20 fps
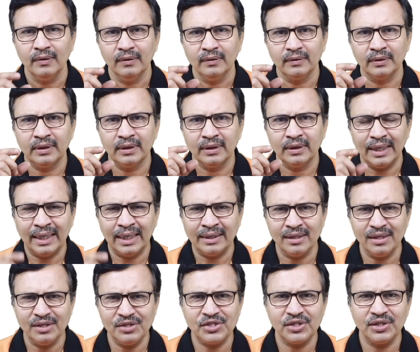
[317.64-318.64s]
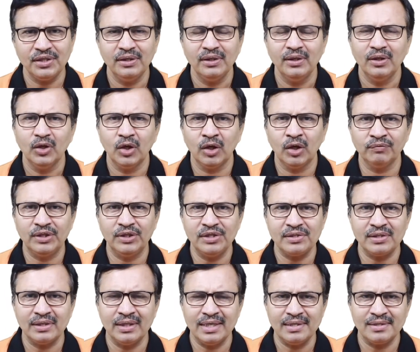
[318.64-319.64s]
the energy of this
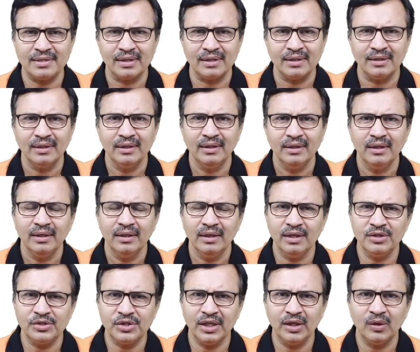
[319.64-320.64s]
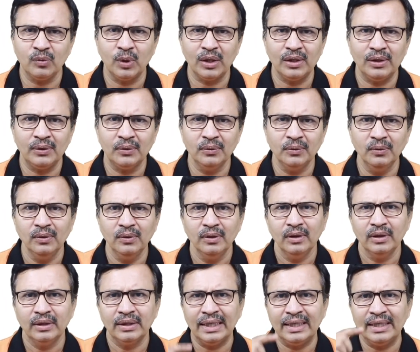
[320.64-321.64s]
laser is equal to
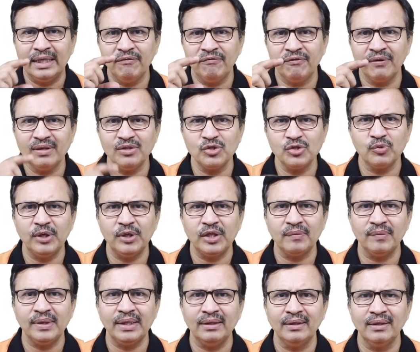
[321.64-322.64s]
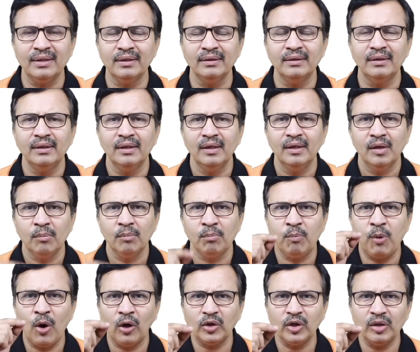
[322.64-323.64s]
the difference between the
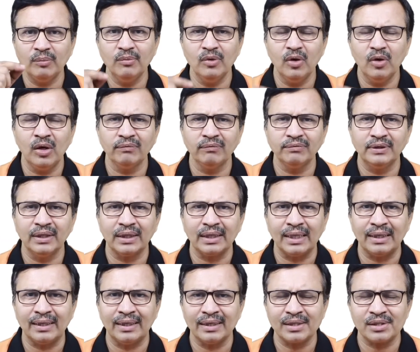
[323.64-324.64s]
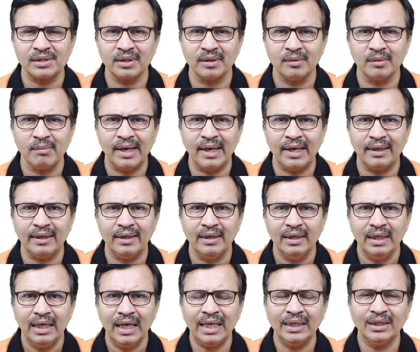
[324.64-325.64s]
bottom of the conduction band
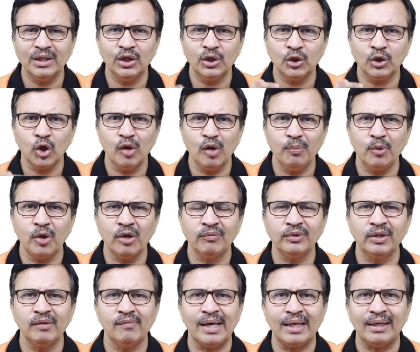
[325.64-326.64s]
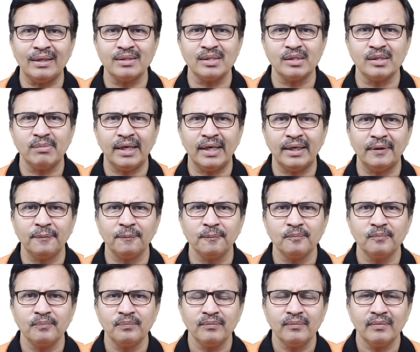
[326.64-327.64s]
and the top of the valence band
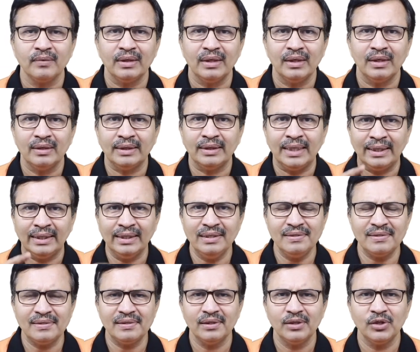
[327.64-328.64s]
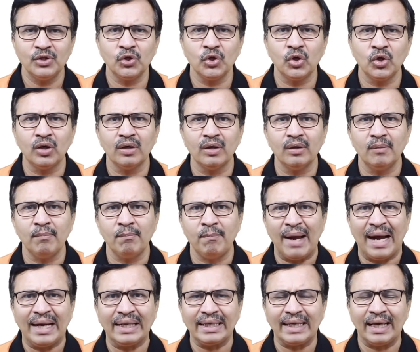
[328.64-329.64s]
that is your
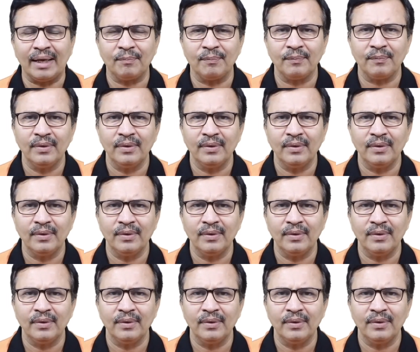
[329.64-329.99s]
band gap